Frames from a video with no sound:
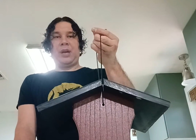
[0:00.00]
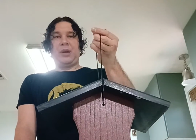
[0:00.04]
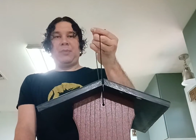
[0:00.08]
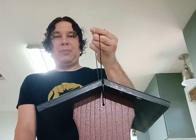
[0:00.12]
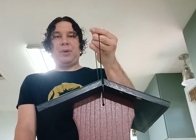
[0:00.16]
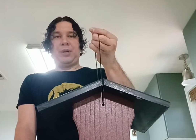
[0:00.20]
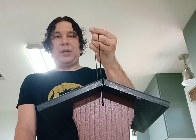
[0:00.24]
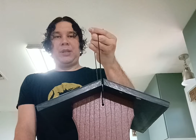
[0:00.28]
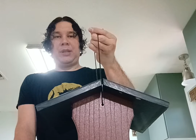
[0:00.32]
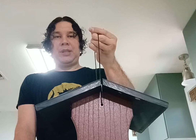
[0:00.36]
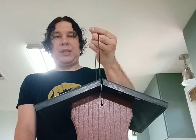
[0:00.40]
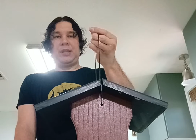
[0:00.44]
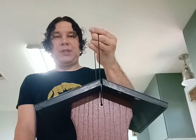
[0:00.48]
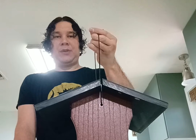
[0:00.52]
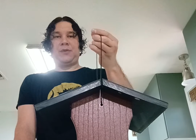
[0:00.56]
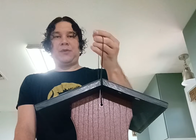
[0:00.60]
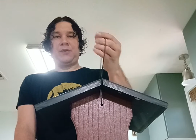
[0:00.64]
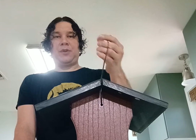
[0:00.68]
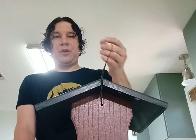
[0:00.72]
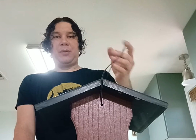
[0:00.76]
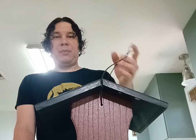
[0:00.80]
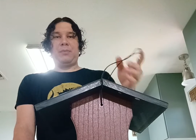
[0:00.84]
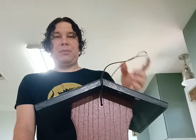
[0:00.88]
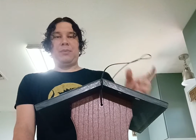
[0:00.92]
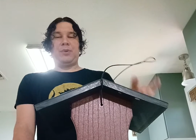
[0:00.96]
I bought this
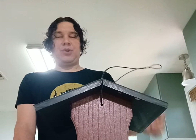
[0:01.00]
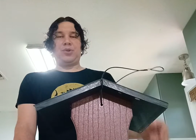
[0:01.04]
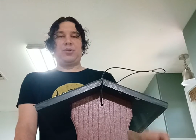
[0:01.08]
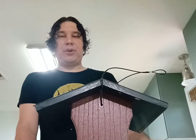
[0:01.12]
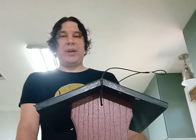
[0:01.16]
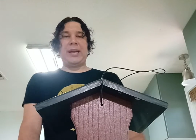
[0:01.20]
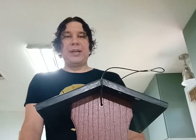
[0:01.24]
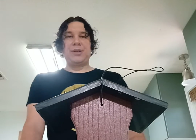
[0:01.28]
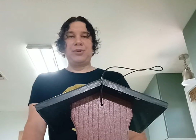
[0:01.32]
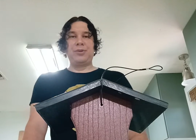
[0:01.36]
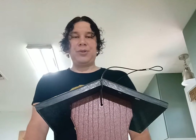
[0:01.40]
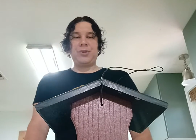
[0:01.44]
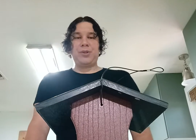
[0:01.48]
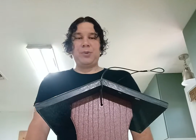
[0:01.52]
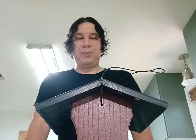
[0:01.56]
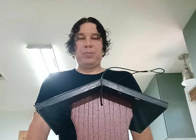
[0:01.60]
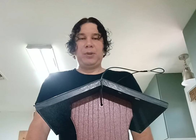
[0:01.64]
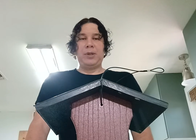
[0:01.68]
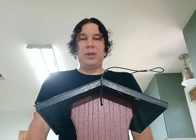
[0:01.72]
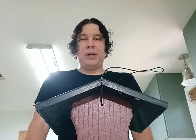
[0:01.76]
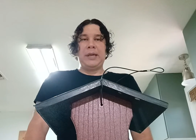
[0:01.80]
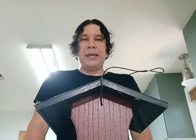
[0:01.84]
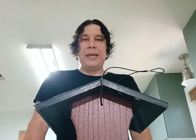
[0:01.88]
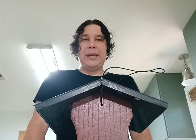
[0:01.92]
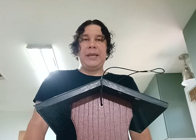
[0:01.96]
from Tractor
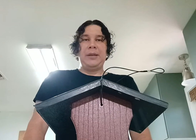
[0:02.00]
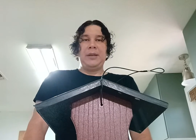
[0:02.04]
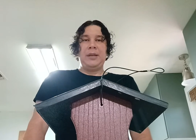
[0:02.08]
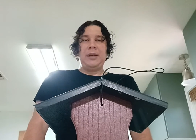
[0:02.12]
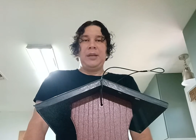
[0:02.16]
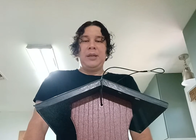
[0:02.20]
Supply.